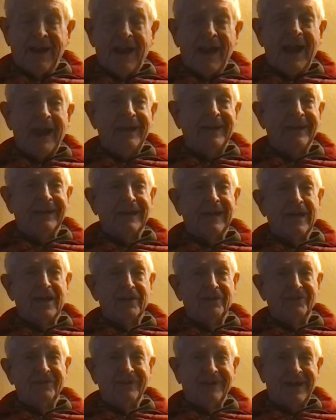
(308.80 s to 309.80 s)
And again,
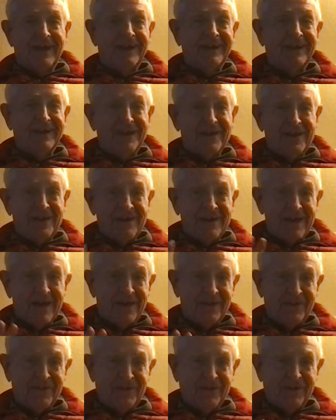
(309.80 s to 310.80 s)
she had
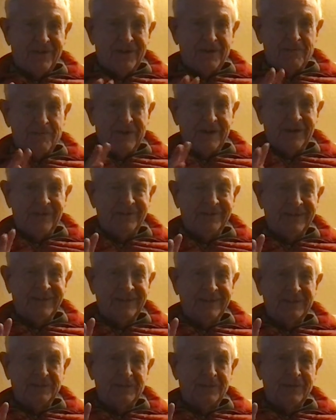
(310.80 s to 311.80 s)
another amazing
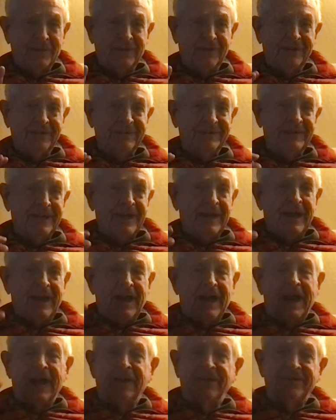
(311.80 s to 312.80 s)
experience.
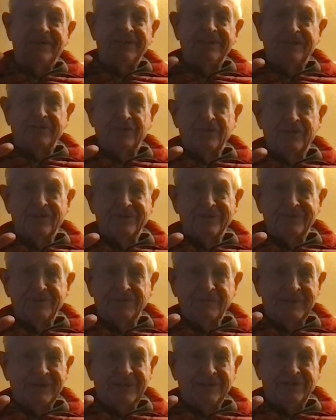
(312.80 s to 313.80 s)
And she turned to
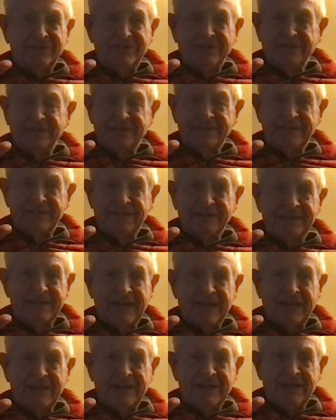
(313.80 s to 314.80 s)
me, she
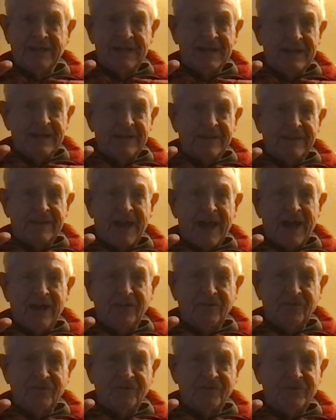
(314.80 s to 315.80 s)
said,
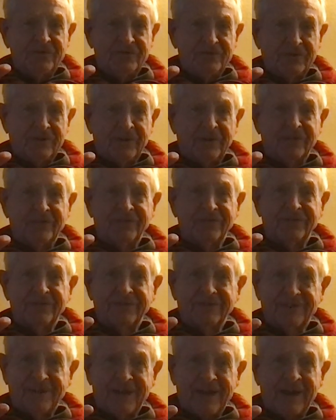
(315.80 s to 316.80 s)
"That's just
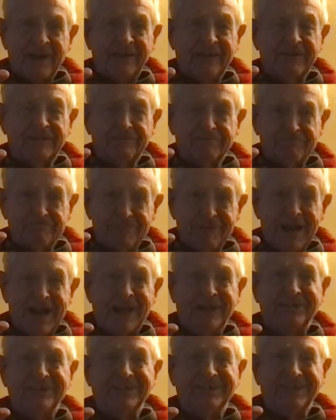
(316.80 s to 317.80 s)
like
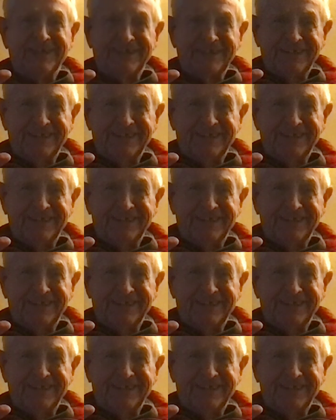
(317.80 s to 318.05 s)
magic."